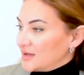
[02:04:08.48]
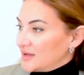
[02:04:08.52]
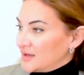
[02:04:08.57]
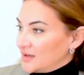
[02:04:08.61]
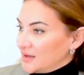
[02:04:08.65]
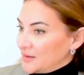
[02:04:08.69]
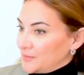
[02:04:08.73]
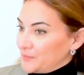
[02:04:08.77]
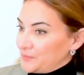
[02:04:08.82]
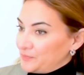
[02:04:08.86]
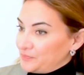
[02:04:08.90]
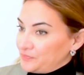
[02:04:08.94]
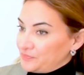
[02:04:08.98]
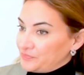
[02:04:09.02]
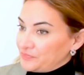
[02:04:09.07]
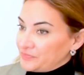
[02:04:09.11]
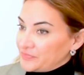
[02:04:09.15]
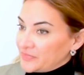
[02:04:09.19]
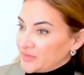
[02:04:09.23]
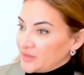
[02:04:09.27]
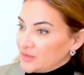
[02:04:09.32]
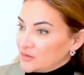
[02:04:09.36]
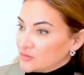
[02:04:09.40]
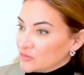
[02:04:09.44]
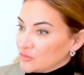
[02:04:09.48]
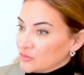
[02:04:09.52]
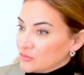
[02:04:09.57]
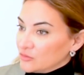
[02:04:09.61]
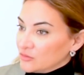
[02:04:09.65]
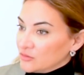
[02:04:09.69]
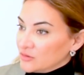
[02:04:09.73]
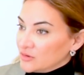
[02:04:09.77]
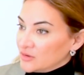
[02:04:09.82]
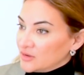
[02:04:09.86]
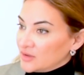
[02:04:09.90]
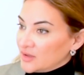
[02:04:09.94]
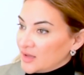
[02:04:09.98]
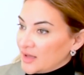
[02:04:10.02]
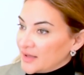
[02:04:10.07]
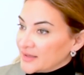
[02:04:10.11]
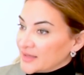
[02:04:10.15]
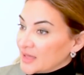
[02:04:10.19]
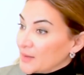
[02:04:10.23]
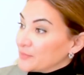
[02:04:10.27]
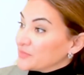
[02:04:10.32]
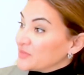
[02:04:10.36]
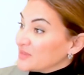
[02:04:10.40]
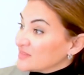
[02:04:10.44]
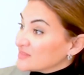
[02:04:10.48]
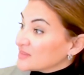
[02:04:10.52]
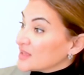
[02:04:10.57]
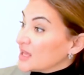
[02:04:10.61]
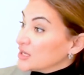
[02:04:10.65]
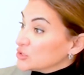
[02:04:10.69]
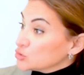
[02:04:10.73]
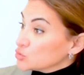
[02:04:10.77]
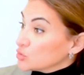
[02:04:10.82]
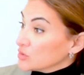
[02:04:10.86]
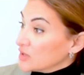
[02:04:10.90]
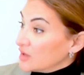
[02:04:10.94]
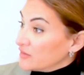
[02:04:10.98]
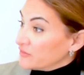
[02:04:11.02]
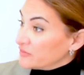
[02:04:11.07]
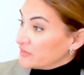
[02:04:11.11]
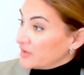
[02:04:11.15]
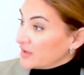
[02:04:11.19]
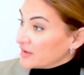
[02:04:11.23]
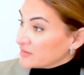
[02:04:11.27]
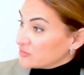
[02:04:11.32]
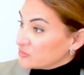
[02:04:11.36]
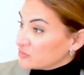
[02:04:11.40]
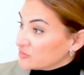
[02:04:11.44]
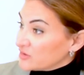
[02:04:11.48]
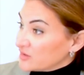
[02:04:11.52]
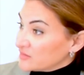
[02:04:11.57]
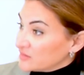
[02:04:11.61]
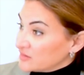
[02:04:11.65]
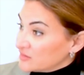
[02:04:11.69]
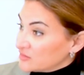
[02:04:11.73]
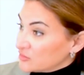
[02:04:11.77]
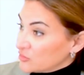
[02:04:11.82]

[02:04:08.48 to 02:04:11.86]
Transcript: Um, you know, I kept the schedule of exercising.